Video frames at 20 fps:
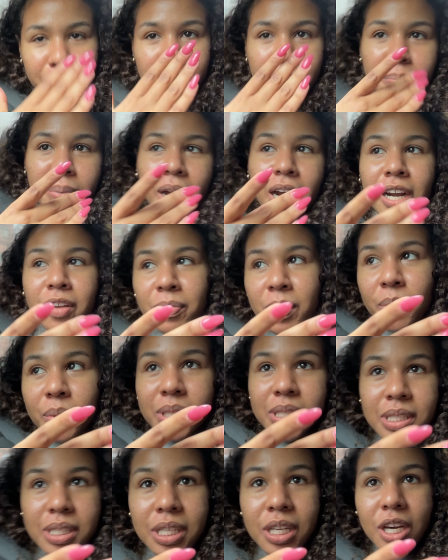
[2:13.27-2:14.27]
Part of me
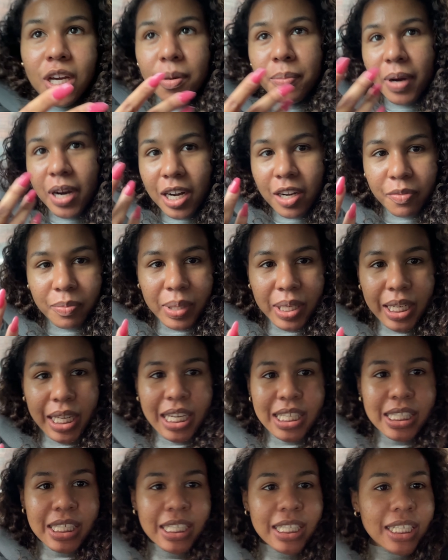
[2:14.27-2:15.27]
wants to know. Part of me
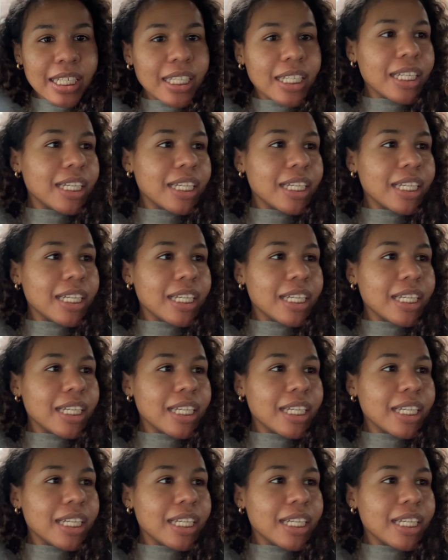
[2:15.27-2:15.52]
doesn't.